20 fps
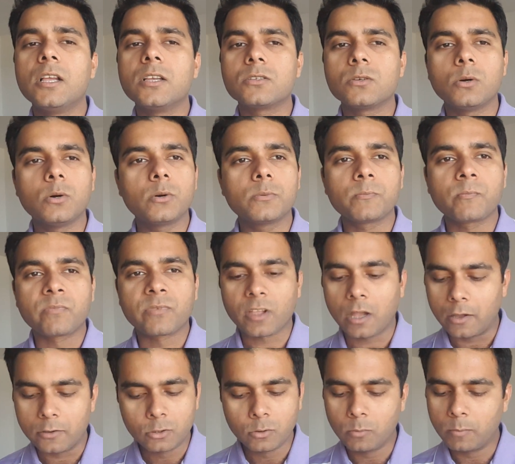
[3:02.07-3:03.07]
So,
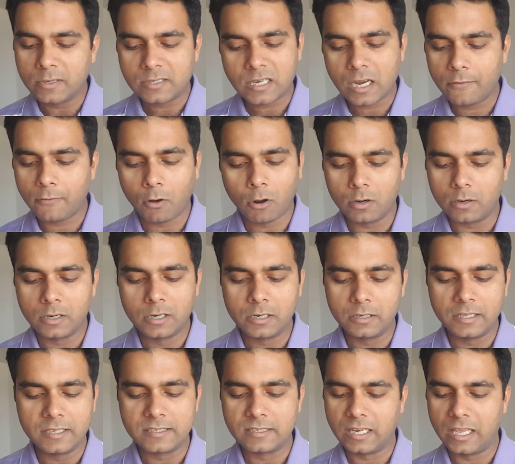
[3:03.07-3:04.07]
you must have
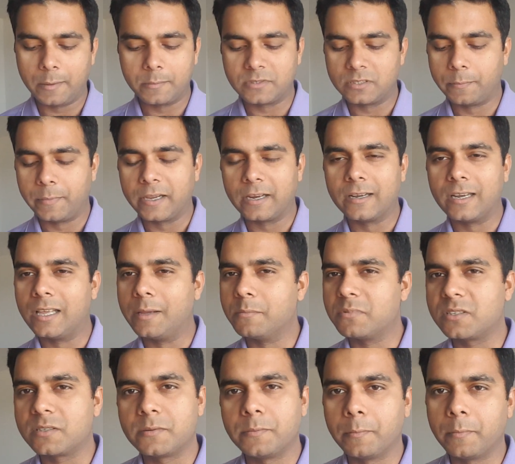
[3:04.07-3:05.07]
heard these names, big
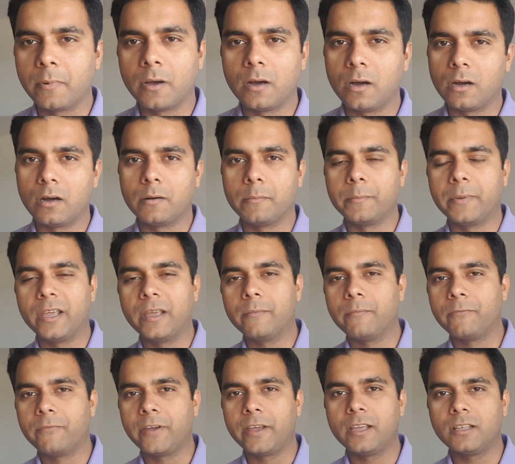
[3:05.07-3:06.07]
names,
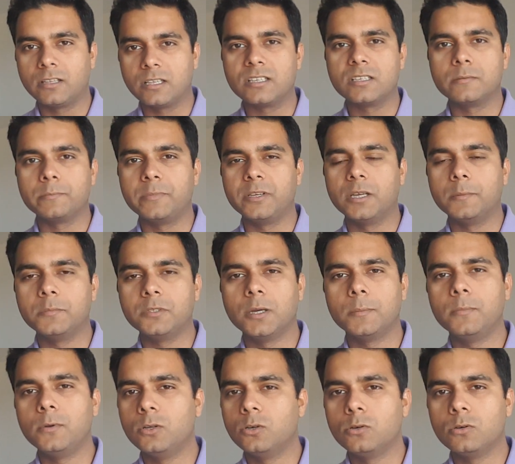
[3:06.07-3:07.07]
BMW, this is
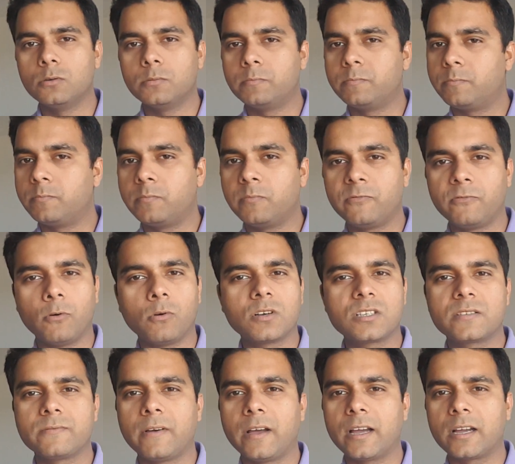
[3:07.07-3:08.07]
BMW,
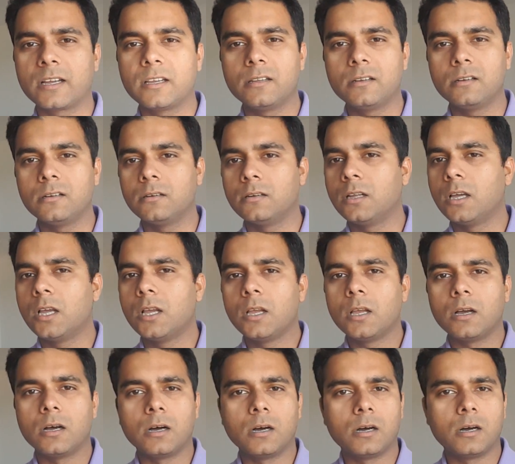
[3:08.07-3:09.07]
Volkswagen,
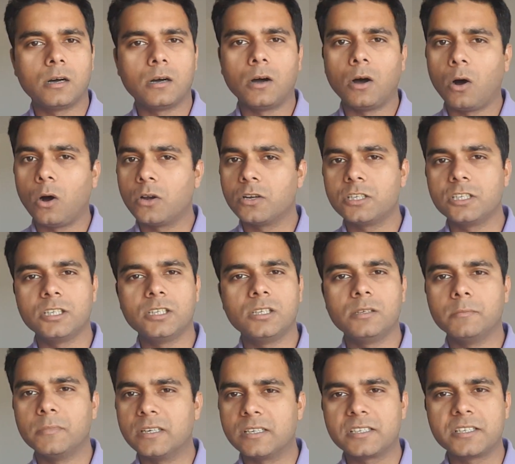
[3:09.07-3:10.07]
Audi,
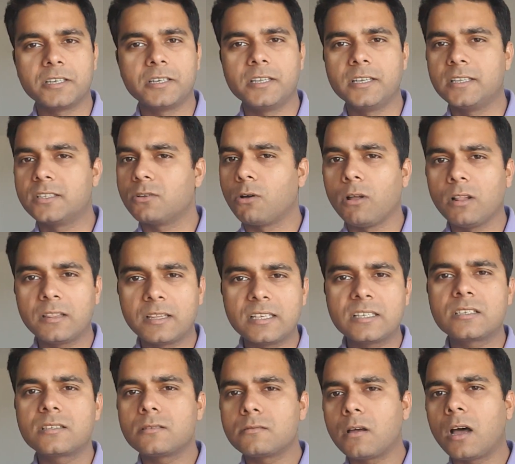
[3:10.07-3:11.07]
Mercedes, all
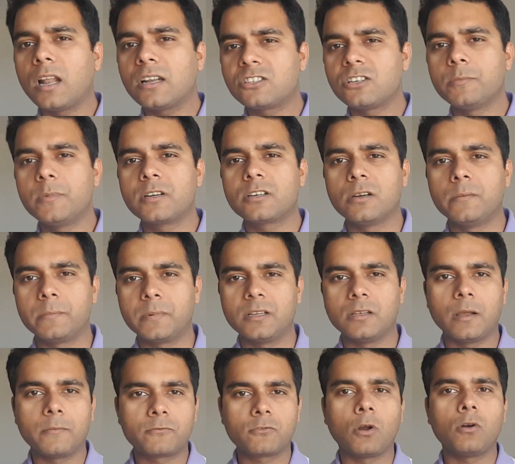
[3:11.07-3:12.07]
these are German companies.
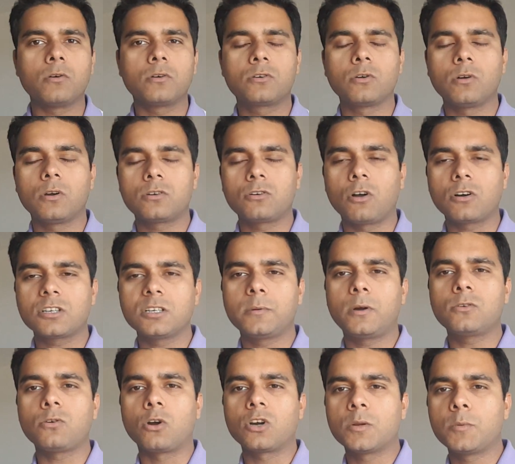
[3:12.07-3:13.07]
I've talked
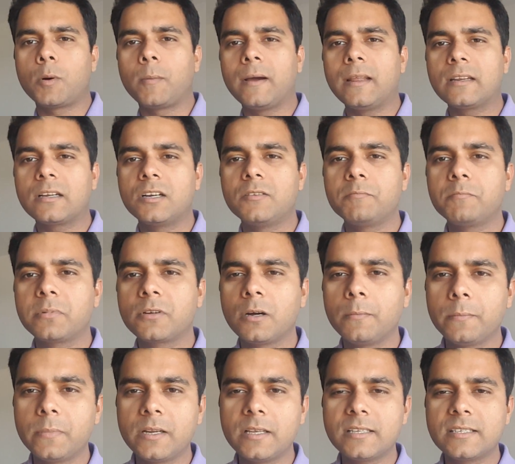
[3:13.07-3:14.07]
about automobile
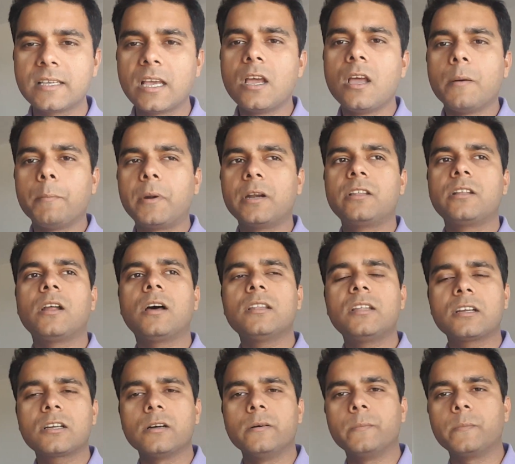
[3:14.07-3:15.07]
companies, but there are
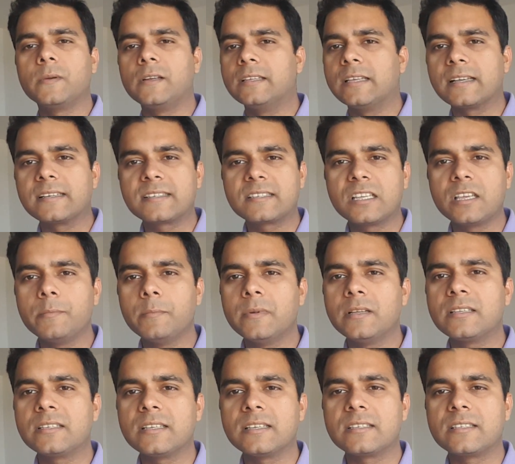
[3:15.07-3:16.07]
other companies like
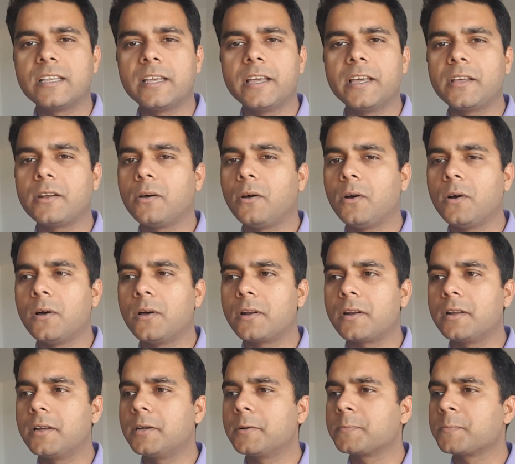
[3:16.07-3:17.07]
Siemens is there,
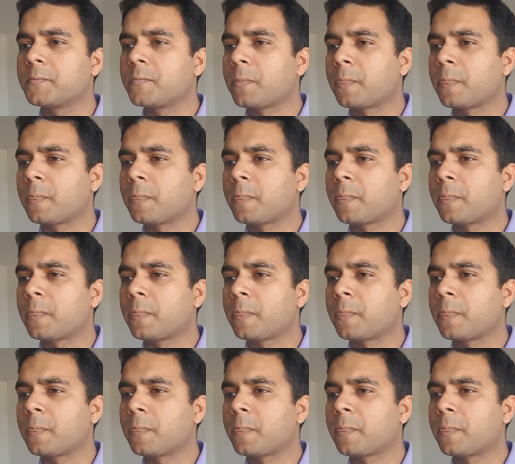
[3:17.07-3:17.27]
or